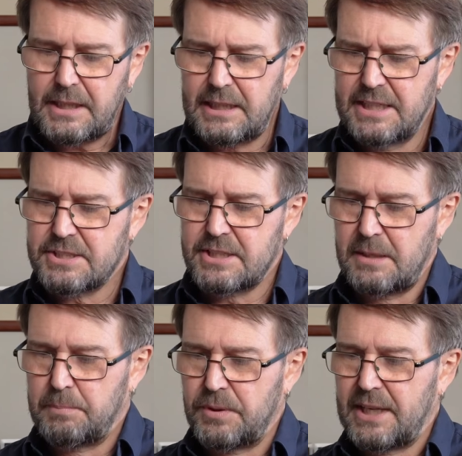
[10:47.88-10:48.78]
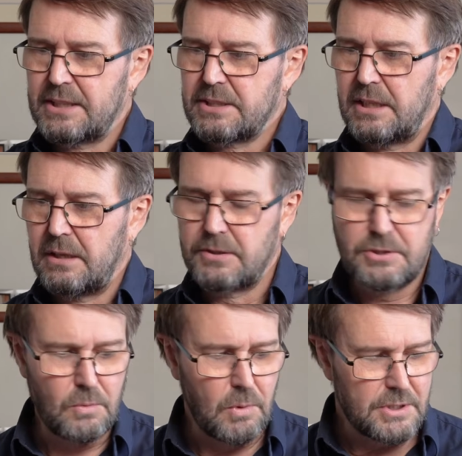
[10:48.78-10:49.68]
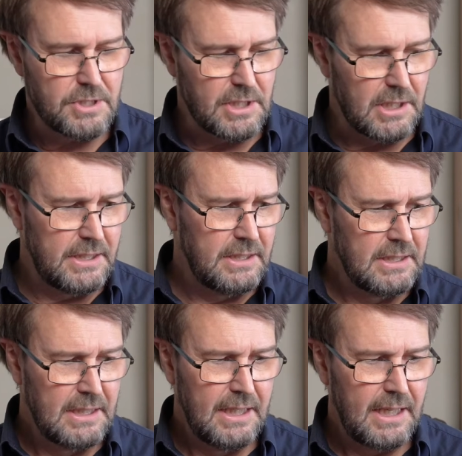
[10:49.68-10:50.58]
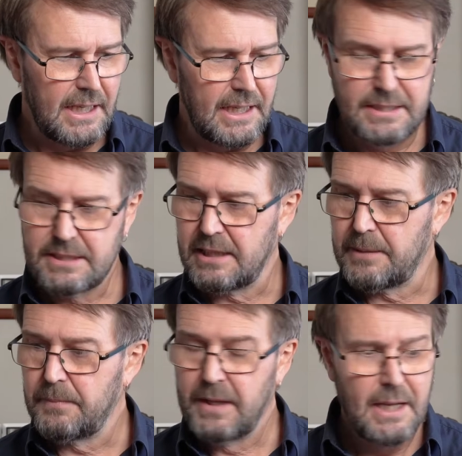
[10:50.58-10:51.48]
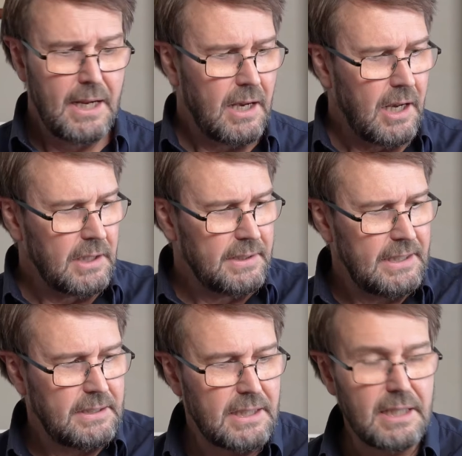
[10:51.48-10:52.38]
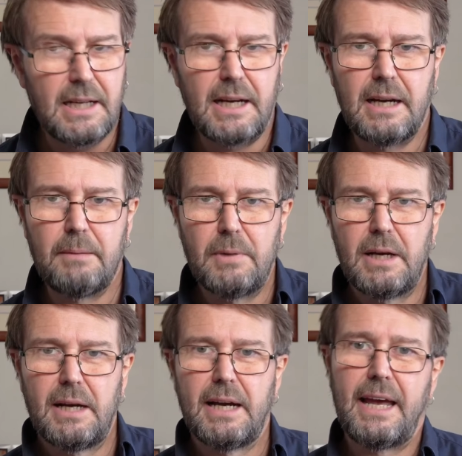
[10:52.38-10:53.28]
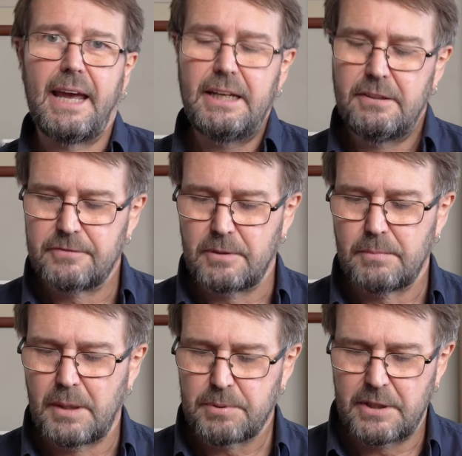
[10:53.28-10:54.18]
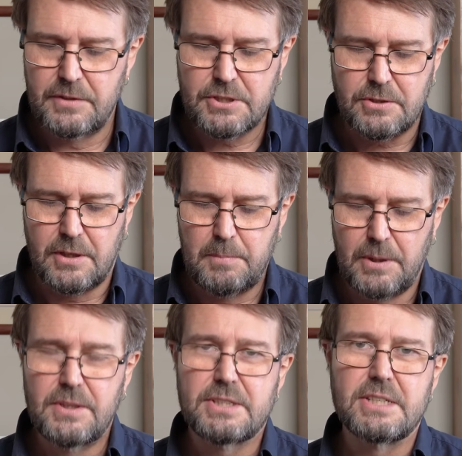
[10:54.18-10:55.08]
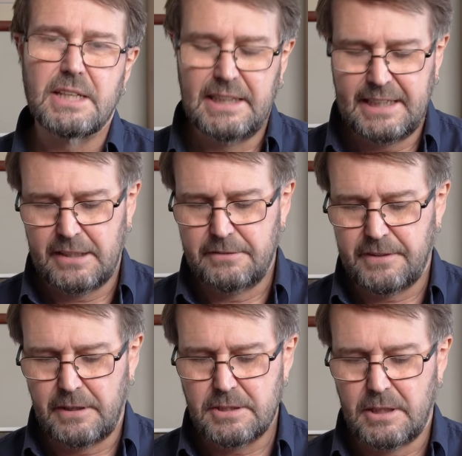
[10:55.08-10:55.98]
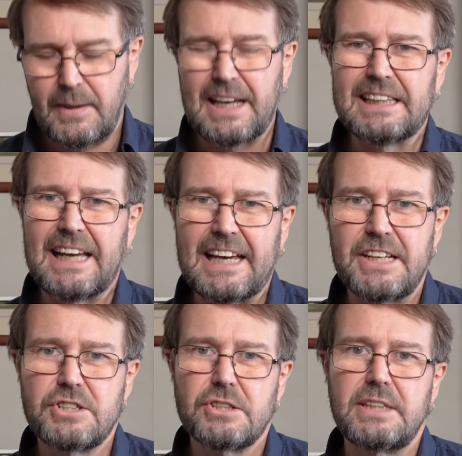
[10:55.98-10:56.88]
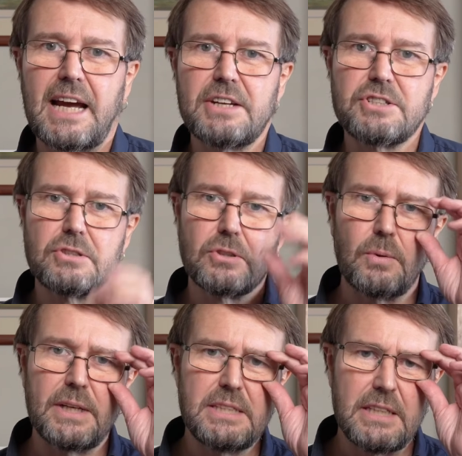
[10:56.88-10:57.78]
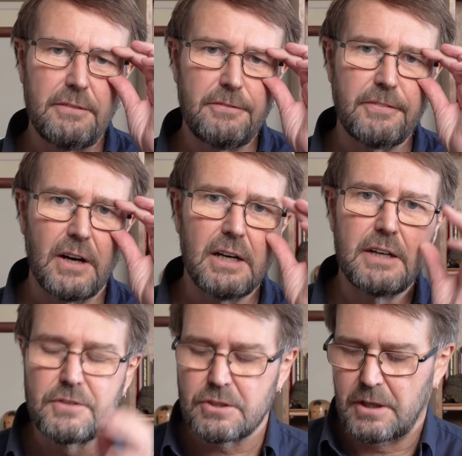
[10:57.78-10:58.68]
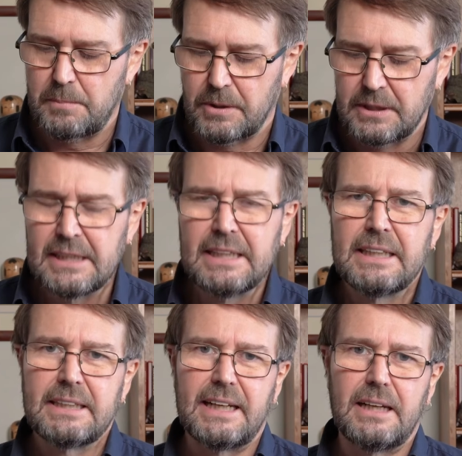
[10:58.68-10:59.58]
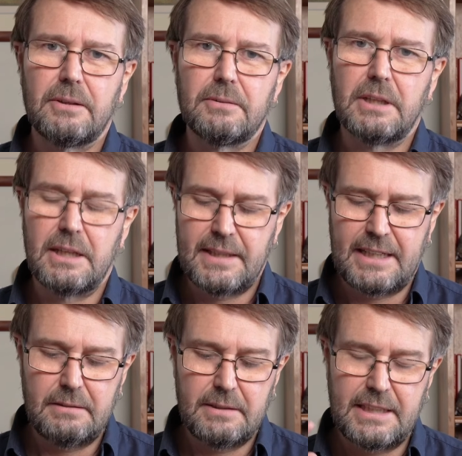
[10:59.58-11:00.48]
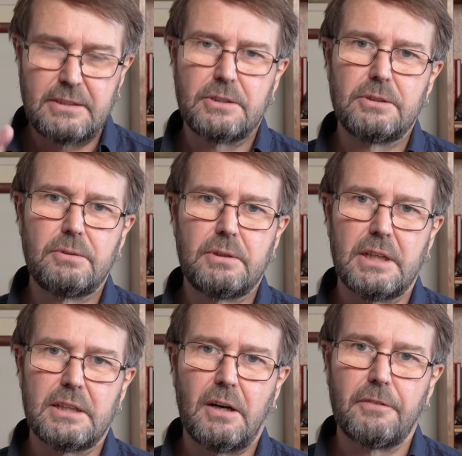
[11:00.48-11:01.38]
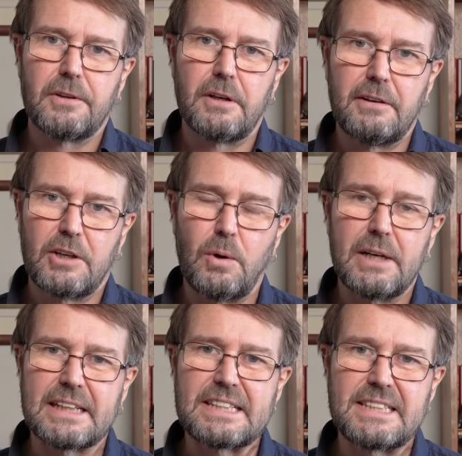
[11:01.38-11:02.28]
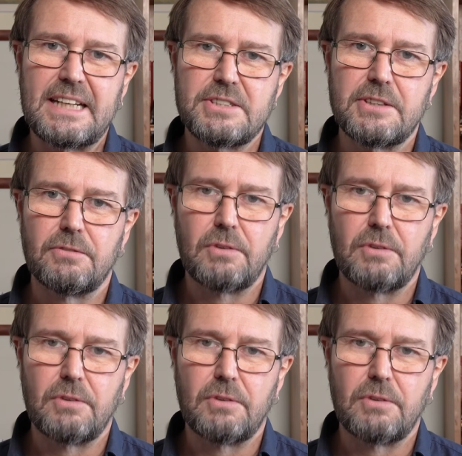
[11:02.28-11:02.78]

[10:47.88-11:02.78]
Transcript: Let's put that onto one side, and I'll need a head from my previous tripod. This is a Leofoto LS-223CEX tripod. Now they do offer quite an extensive